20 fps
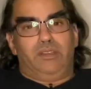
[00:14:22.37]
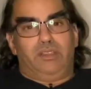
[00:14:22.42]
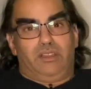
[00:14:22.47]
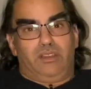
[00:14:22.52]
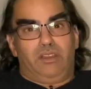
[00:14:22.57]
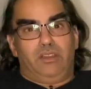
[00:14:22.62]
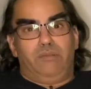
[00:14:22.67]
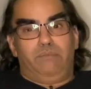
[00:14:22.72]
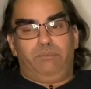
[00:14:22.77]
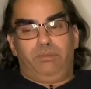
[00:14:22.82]

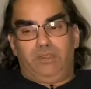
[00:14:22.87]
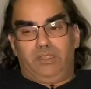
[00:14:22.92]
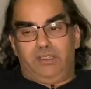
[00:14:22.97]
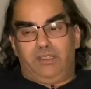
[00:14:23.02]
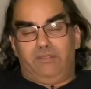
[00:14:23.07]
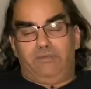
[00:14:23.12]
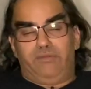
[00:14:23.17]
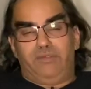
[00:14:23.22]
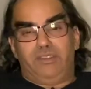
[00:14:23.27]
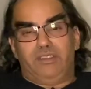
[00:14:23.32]
like
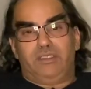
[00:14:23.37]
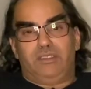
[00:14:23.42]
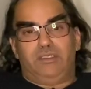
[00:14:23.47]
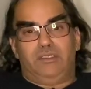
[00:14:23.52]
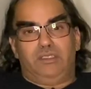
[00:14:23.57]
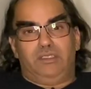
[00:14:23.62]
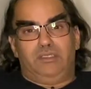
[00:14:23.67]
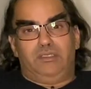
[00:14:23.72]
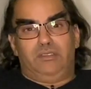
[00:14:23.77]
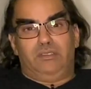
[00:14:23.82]
unplug it
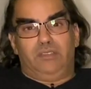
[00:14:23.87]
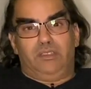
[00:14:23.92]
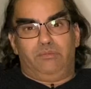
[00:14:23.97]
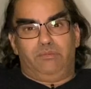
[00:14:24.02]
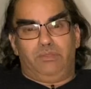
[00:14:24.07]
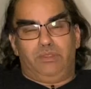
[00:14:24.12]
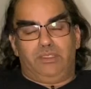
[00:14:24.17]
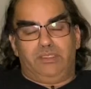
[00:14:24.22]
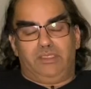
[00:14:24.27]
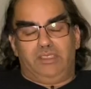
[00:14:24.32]
physically,
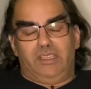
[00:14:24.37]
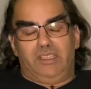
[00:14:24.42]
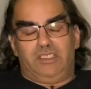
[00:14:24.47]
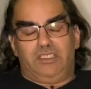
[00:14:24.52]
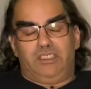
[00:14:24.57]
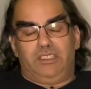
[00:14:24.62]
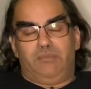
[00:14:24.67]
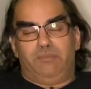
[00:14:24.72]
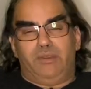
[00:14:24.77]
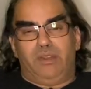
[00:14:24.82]
unplug the
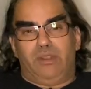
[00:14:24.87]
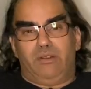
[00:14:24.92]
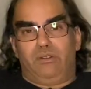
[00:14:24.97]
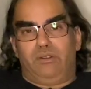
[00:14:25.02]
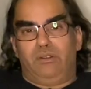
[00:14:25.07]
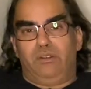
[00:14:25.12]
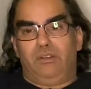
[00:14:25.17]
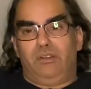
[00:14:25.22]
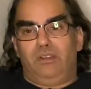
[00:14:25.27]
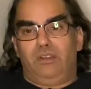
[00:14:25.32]
AC
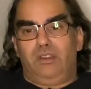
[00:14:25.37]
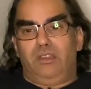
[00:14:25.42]
power,